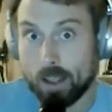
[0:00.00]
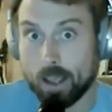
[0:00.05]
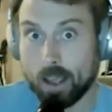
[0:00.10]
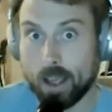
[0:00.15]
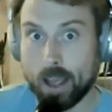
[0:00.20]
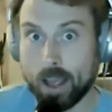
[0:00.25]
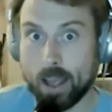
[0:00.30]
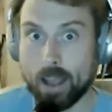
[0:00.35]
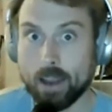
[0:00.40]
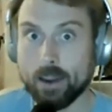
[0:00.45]

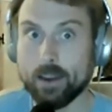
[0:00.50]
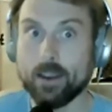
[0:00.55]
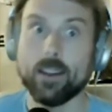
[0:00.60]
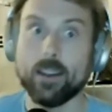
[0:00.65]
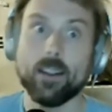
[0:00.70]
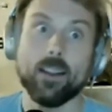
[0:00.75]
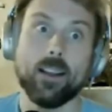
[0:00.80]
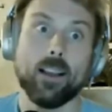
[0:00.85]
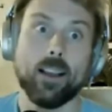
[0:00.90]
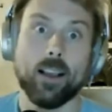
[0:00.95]
And
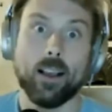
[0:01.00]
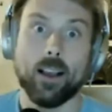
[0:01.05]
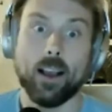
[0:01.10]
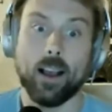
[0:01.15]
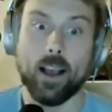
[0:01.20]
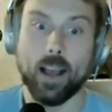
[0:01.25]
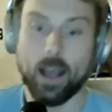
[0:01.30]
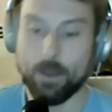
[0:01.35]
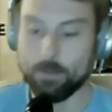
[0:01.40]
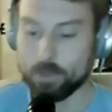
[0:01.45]

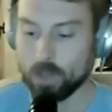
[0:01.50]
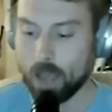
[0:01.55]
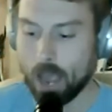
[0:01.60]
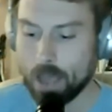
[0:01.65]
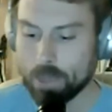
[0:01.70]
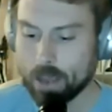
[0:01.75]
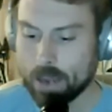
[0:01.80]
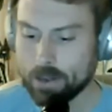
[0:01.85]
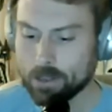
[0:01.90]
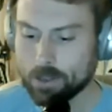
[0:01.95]
so I
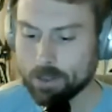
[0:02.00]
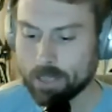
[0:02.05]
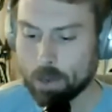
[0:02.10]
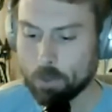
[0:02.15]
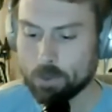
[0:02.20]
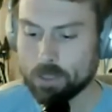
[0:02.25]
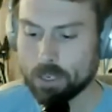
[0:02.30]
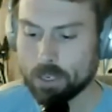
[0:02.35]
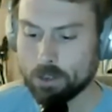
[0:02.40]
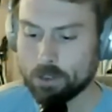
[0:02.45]
just thought that
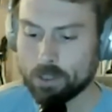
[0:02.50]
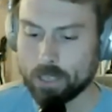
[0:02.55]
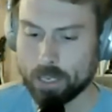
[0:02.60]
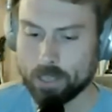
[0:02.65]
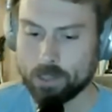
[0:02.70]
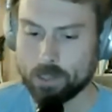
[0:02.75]
was interesting.